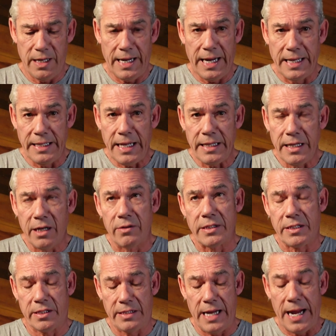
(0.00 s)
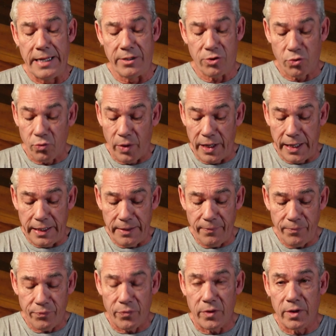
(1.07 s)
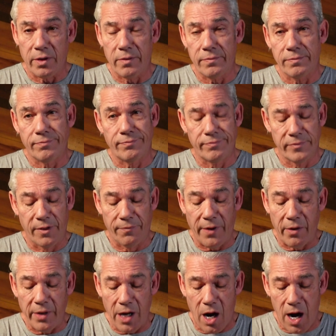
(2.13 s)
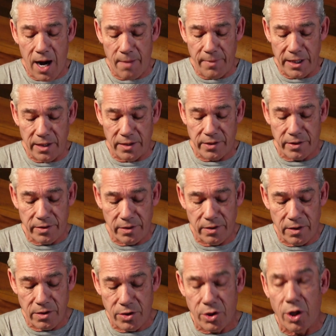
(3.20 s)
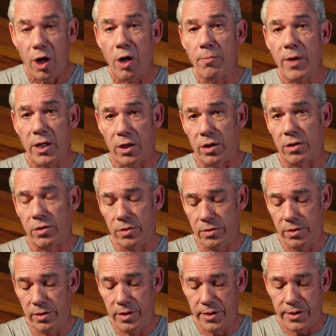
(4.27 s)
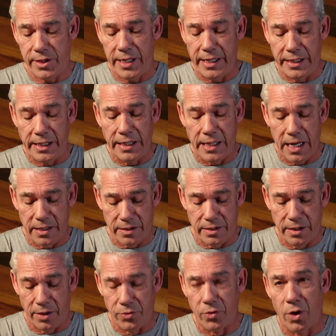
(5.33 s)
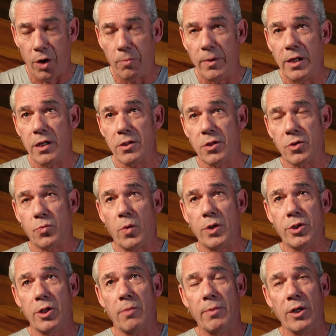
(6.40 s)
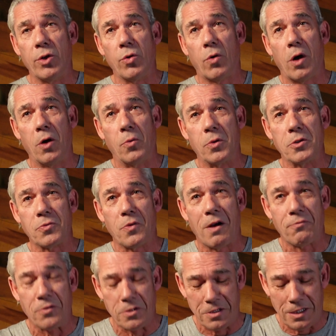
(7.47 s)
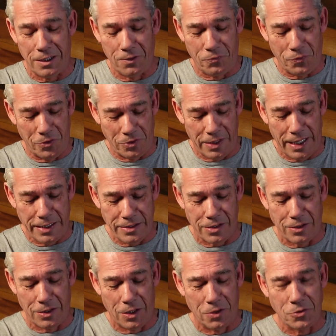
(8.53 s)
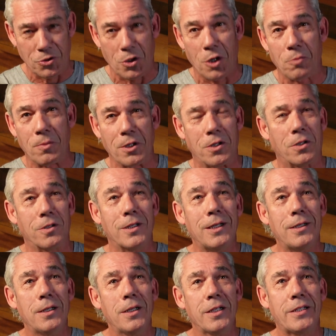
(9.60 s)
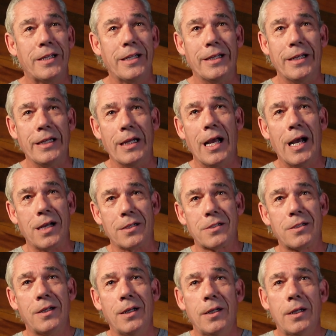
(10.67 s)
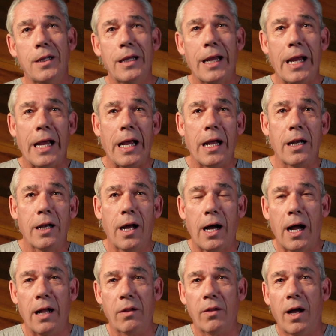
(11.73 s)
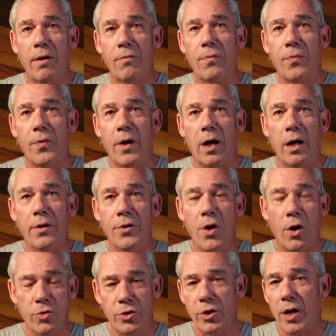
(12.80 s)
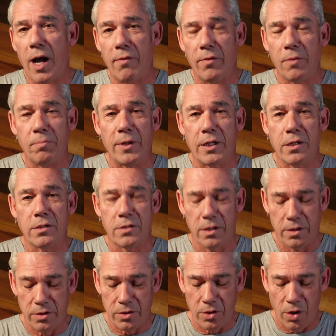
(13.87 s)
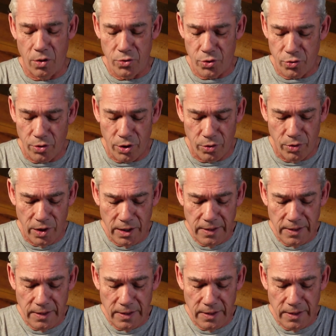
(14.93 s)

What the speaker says: And then there is stage 3, the very ominous terminal TDS syndrome, and this is what Jimmy Dore was referencing a few days ago, terminal TDS. And I love the notion of it because it's so true.